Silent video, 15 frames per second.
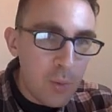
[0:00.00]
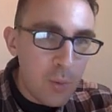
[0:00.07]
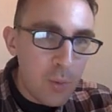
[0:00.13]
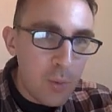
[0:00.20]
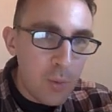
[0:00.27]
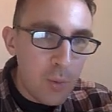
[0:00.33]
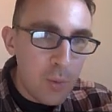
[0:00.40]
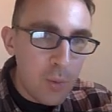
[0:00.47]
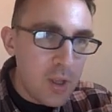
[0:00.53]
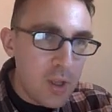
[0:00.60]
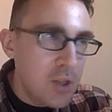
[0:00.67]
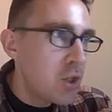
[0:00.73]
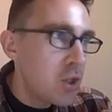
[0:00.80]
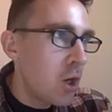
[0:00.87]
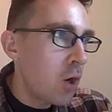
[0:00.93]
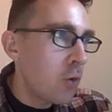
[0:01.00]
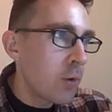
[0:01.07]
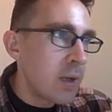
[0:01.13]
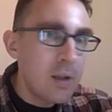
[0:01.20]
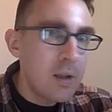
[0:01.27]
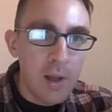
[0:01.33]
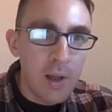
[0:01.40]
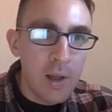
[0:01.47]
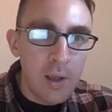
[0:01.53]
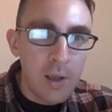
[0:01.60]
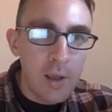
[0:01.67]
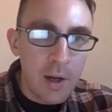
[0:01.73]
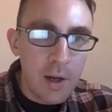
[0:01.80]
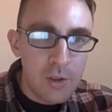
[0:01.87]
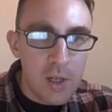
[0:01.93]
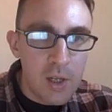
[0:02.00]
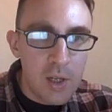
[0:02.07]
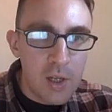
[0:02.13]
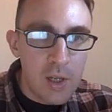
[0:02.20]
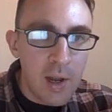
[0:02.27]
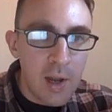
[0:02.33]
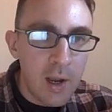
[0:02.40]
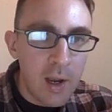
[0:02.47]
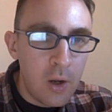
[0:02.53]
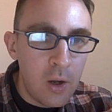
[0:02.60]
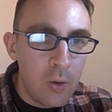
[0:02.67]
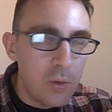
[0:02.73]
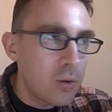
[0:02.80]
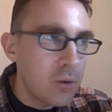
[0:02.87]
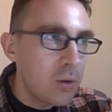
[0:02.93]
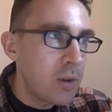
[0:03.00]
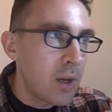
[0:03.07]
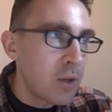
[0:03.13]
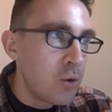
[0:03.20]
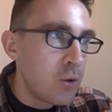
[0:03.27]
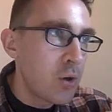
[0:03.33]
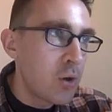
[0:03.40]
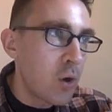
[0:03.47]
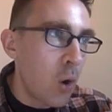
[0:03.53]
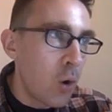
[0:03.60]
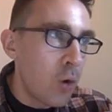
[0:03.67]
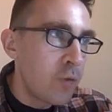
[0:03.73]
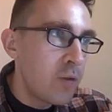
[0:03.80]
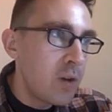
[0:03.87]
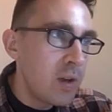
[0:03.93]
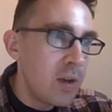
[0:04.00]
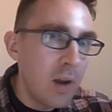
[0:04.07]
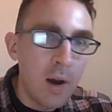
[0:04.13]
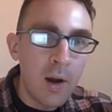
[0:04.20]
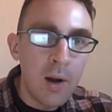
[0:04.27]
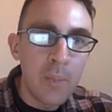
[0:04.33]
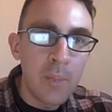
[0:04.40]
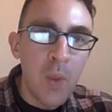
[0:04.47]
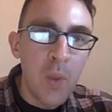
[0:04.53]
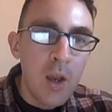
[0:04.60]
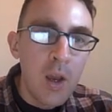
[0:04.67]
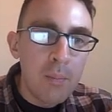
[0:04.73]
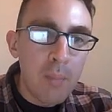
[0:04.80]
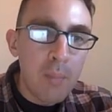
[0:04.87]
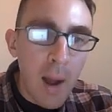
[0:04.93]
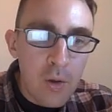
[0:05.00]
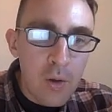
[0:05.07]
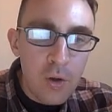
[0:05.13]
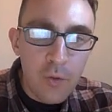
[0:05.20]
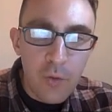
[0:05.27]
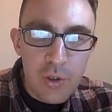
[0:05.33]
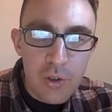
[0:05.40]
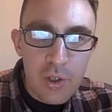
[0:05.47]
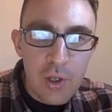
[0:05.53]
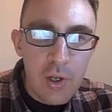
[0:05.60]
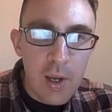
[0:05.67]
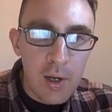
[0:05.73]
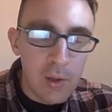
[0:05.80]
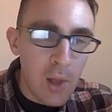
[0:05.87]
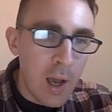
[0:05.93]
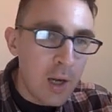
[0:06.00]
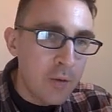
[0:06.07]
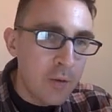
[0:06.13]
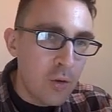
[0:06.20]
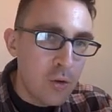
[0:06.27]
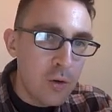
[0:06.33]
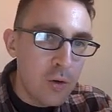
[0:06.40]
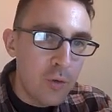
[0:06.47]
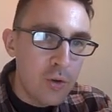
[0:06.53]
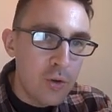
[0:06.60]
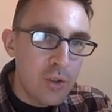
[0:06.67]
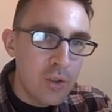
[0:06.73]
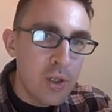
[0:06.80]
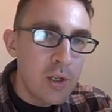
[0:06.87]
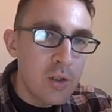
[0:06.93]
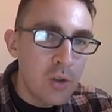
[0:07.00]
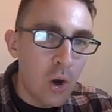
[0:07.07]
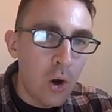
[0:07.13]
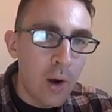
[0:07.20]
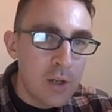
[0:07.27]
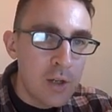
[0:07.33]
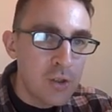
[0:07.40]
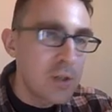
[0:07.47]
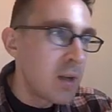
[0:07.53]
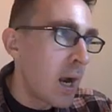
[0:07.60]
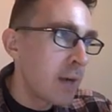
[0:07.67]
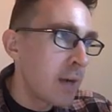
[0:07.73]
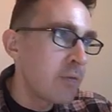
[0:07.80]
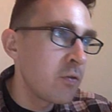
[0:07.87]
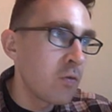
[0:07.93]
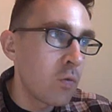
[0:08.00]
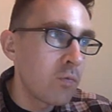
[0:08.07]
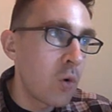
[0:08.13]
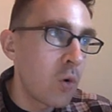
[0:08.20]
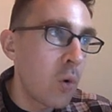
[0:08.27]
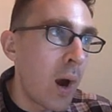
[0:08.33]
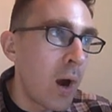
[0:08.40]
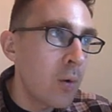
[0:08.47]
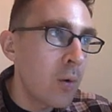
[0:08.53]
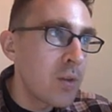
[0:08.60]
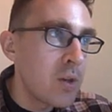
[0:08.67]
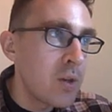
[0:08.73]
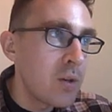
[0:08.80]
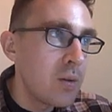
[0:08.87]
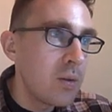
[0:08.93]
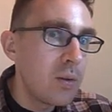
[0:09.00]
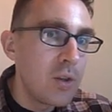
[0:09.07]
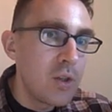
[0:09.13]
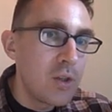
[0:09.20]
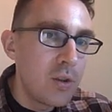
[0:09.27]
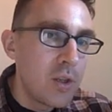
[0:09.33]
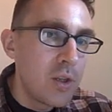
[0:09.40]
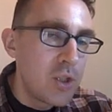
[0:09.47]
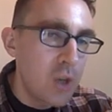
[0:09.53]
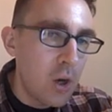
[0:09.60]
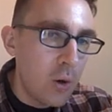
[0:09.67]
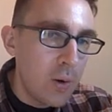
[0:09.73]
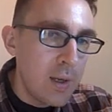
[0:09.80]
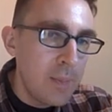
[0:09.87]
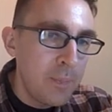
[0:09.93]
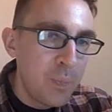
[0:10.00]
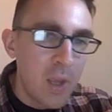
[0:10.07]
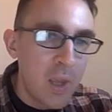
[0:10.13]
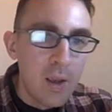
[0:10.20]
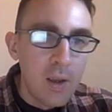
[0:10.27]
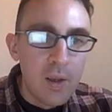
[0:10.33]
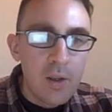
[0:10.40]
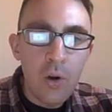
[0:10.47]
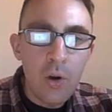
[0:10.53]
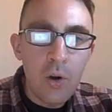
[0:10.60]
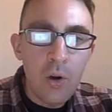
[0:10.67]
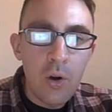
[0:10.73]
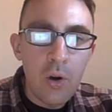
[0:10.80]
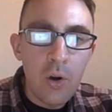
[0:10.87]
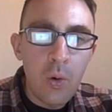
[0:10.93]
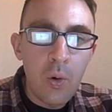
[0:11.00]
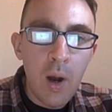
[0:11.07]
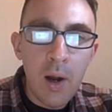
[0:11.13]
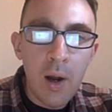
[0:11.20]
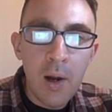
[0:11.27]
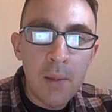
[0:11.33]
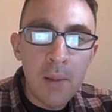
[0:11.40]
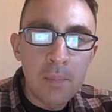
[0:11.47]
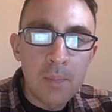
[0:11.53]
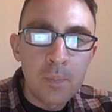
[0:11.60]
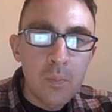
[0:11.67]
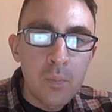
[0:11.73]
Same with the GRE. Like actually, it says now, like due to COVID, my university and a lot of other universities are actually not even requiring the GRE. So